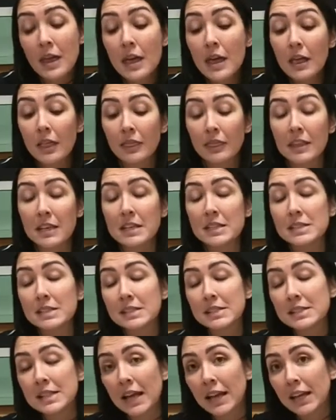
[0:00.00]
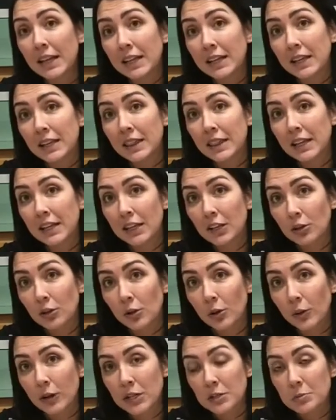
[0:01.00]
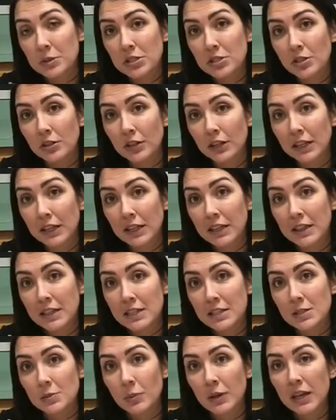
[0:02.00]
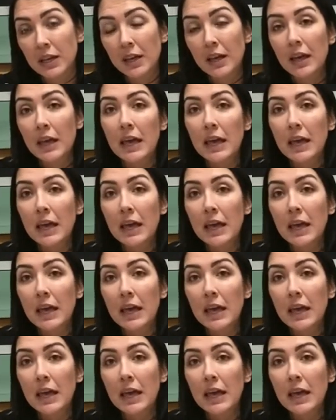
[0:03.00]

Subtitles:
The second thing you're going to be turning in this week